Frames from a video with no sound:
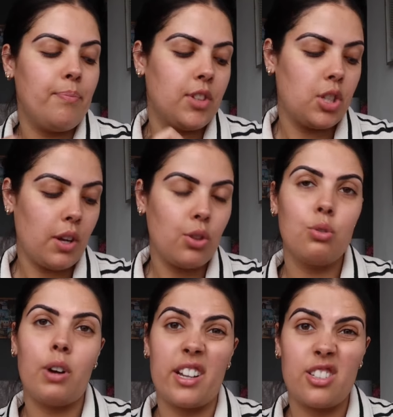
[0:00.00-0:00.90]
So I
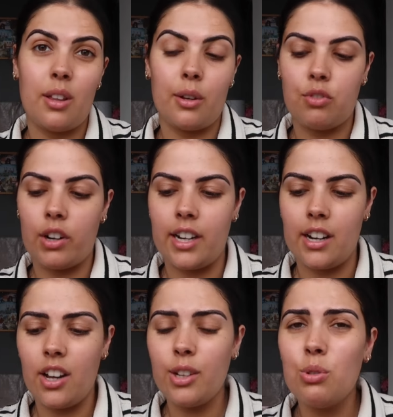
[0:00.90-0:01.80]
thought I could do that with running,
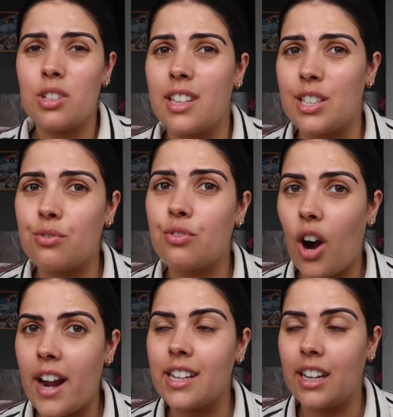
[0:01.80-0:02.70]
and I ordered this
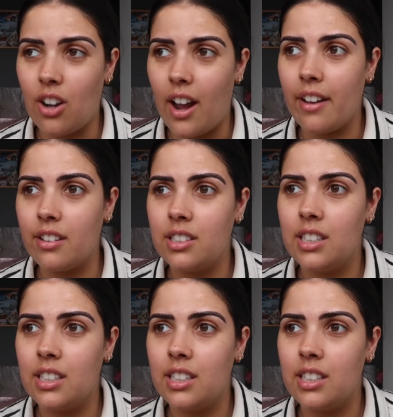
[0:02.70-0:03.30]
Friday night,